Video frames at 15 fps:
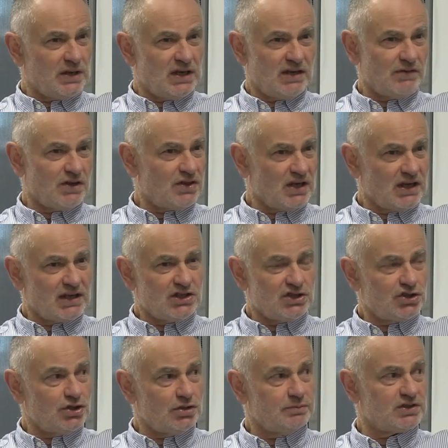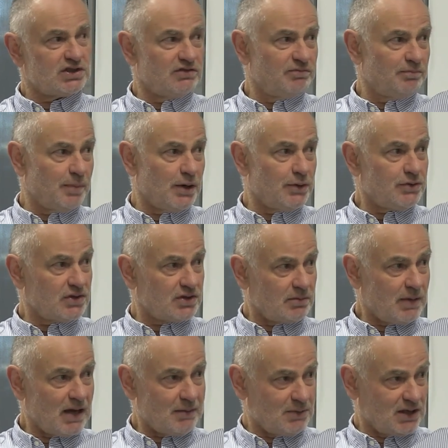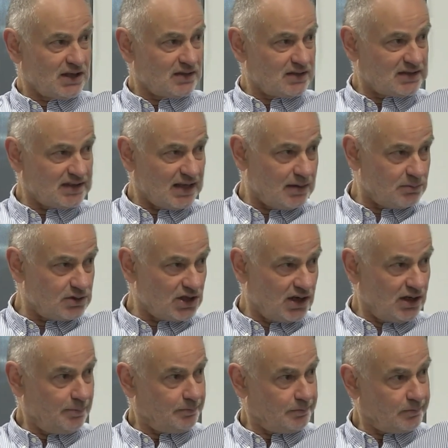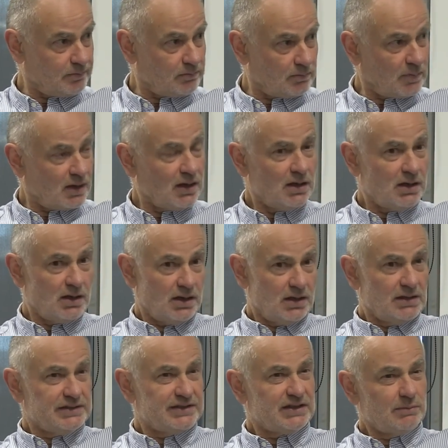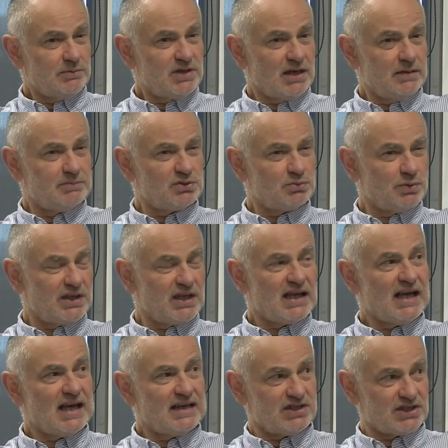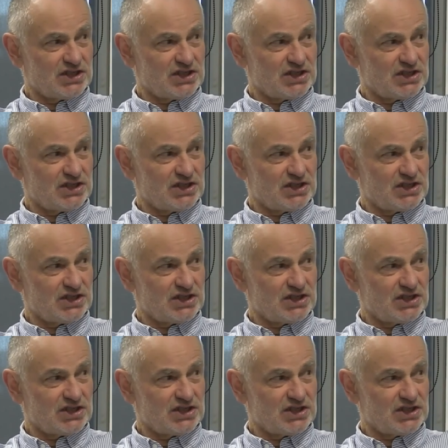never think in terms of both of them happening at the same time. Sometimes we can't